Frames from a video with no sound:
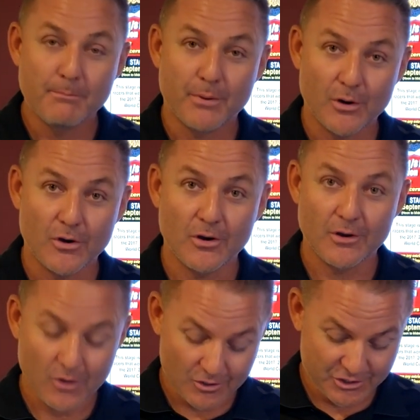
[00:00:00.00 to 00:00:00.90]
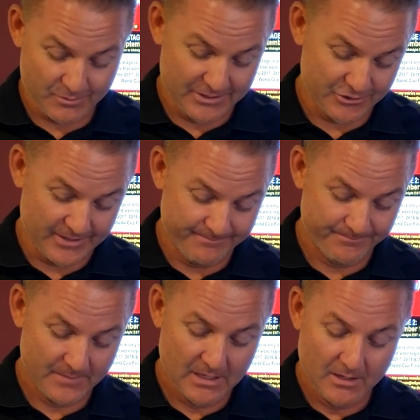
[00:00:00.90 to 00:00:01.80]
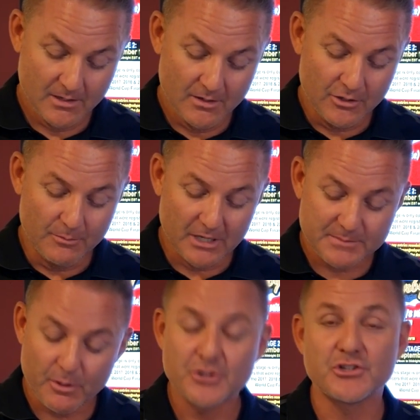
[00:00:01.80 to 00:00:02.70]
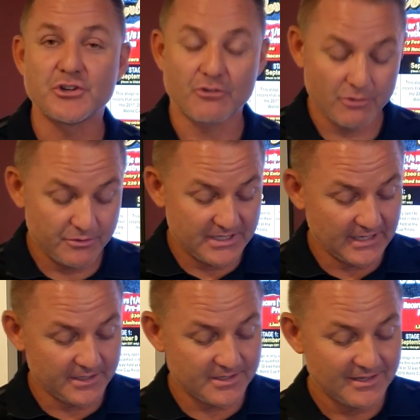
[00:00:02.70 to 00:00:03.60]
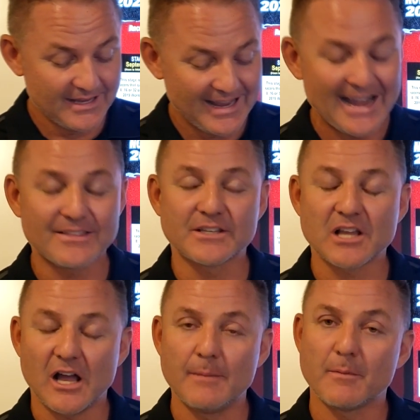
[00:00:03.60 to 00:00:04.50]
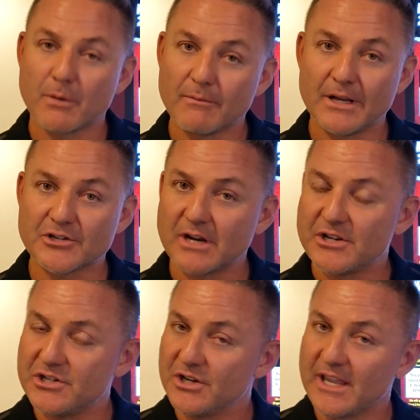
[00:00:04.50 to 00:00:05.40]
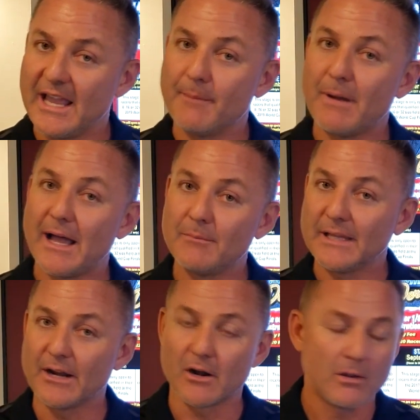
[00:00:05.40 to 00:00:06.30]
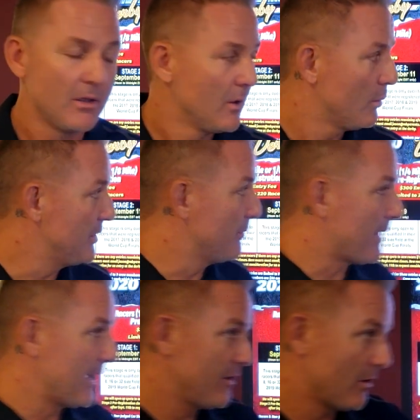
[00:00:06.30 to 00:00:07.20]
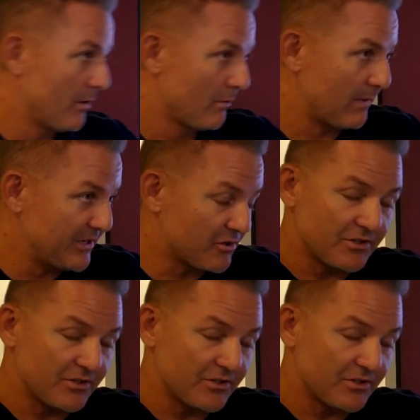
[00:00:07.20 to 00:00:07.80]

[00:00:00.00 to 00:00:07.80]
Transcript: per car show entry. You must purchase your crew tickets at the time of pre-registration. You can't buy them later. When you buy your racer